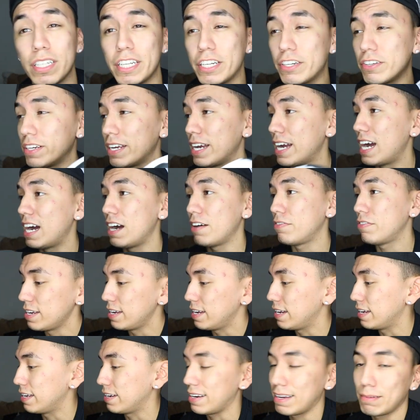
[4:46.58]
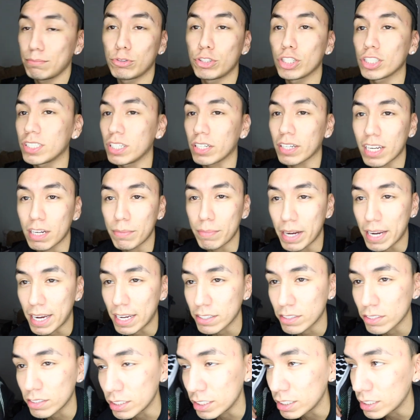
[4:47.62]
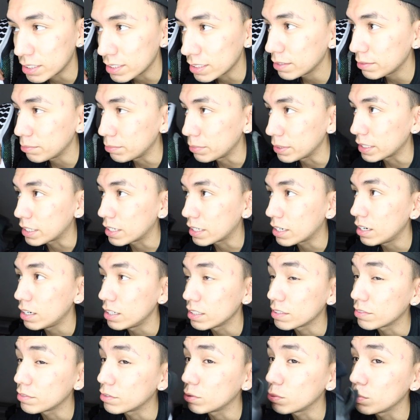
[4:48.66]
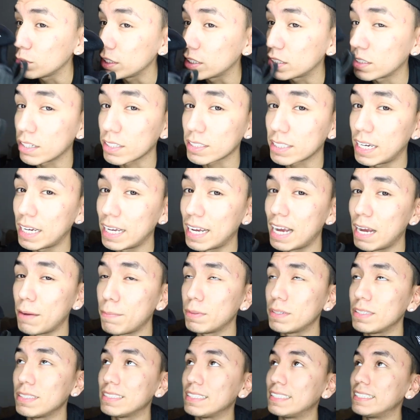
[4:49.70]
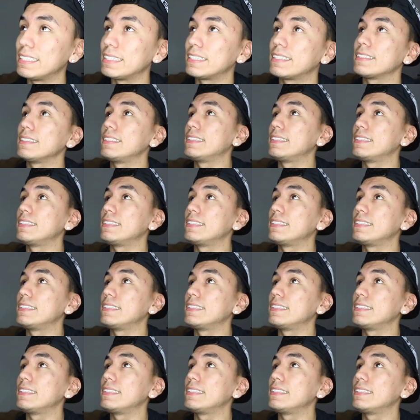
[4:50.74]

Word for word: a year and a half, and I'm just not getting my hands on these because of the restock that happened like